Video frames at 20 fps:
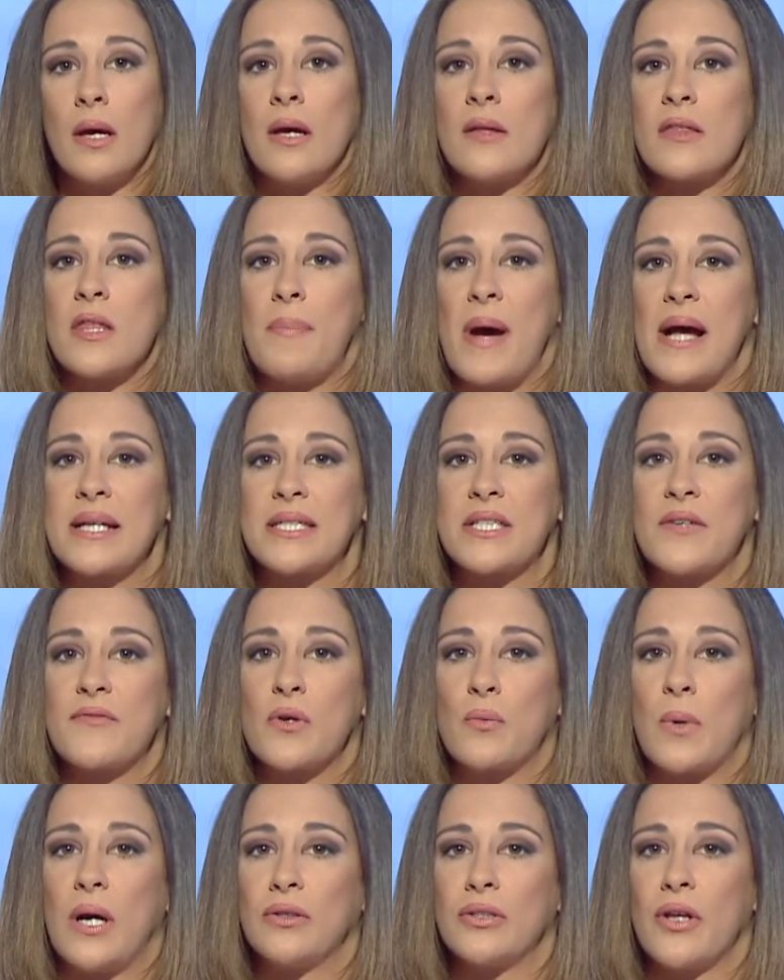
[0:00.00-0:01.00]
The bust of
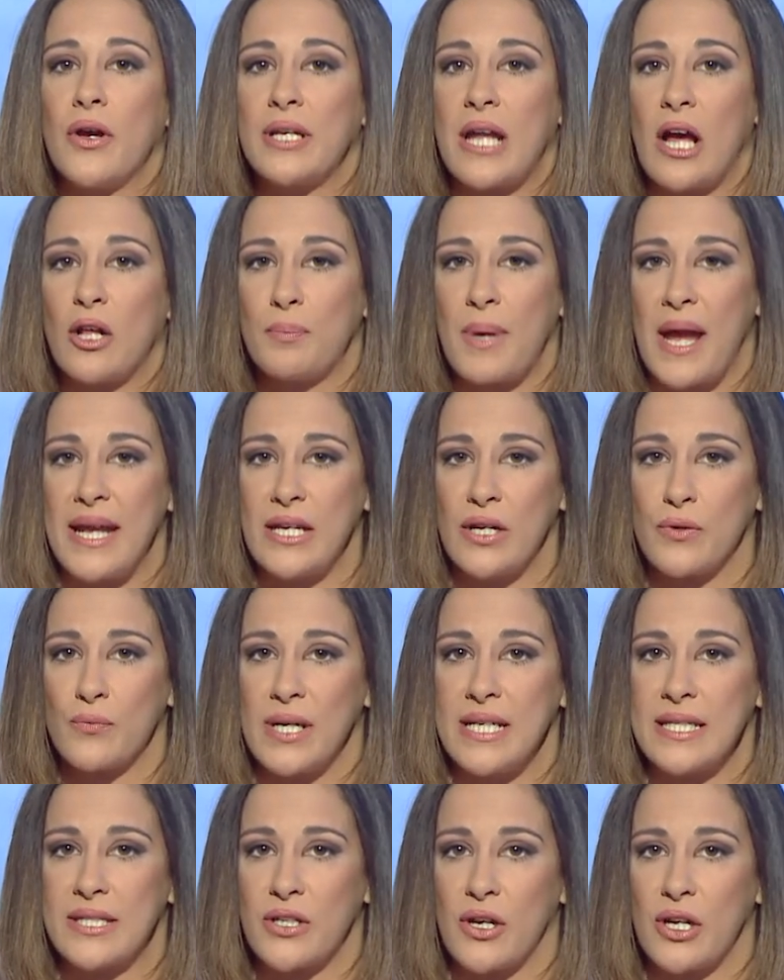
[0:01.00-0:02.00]
the well-known Albanian
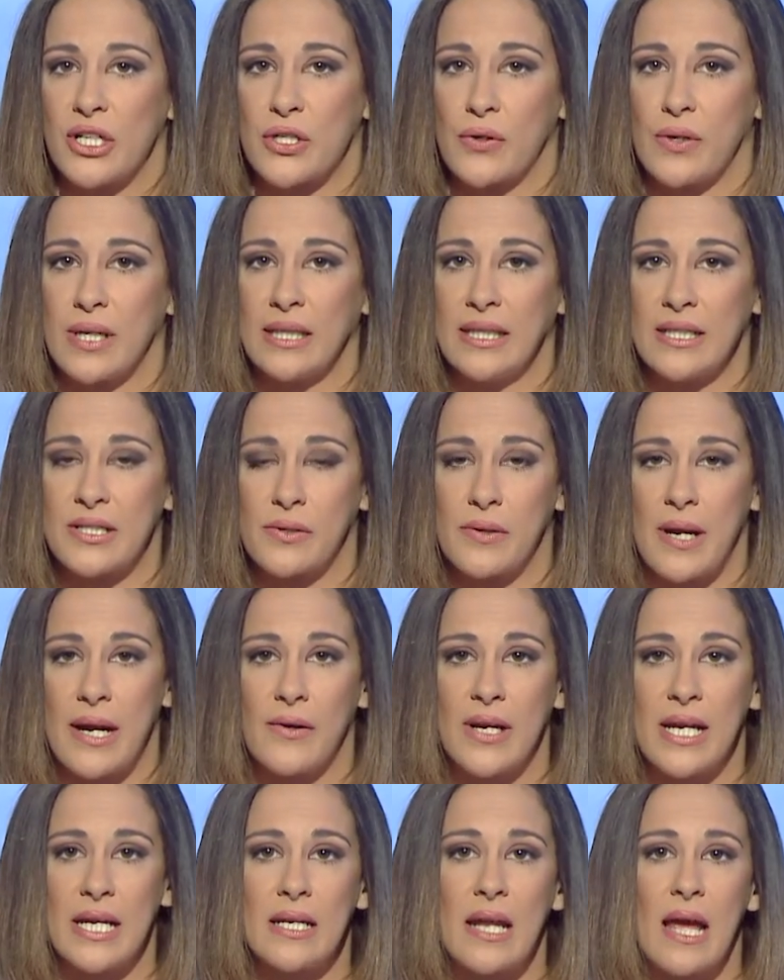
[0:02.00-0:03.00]
researcher and
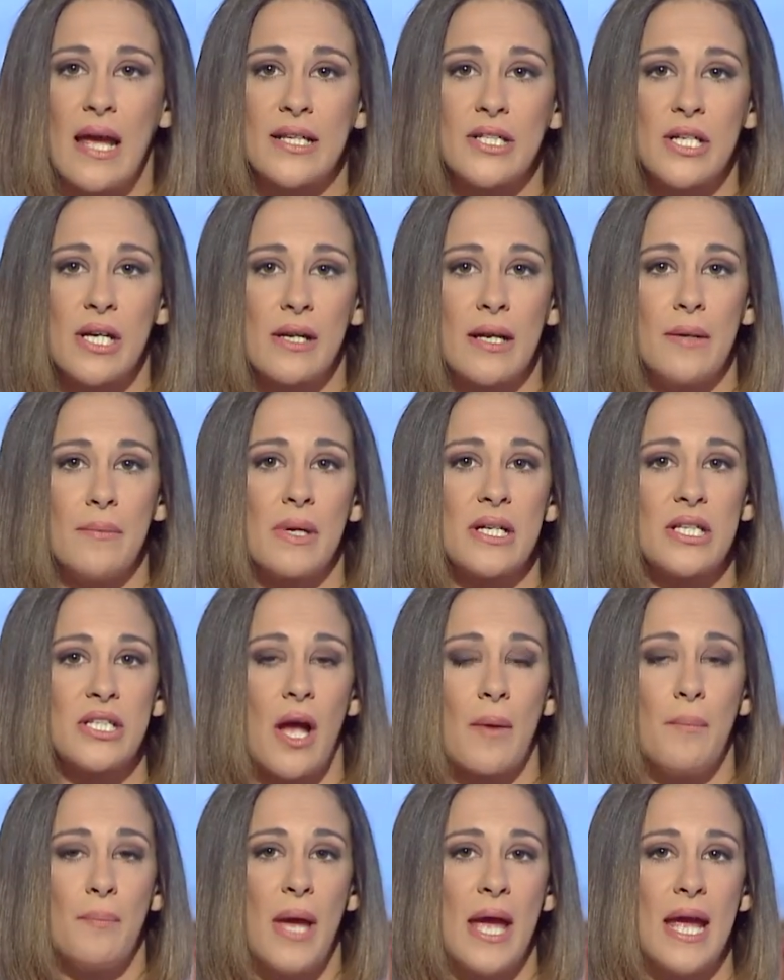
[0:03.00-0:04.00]
literarian Eqerem
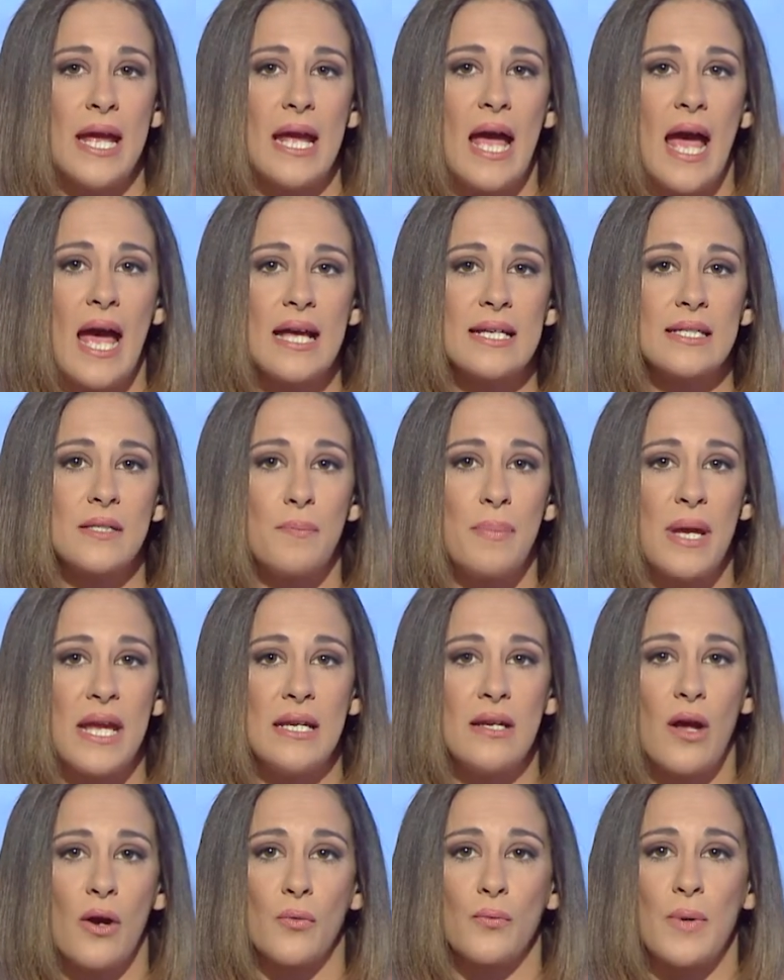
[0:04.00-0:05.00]
Çabej has
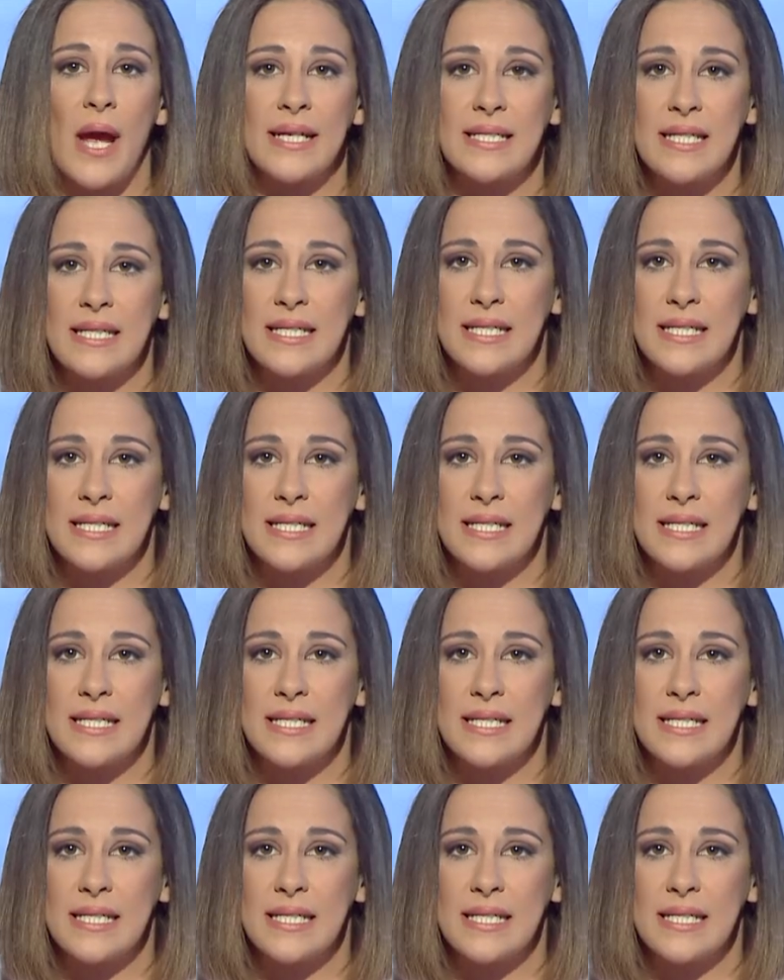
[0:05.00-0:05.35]
been erected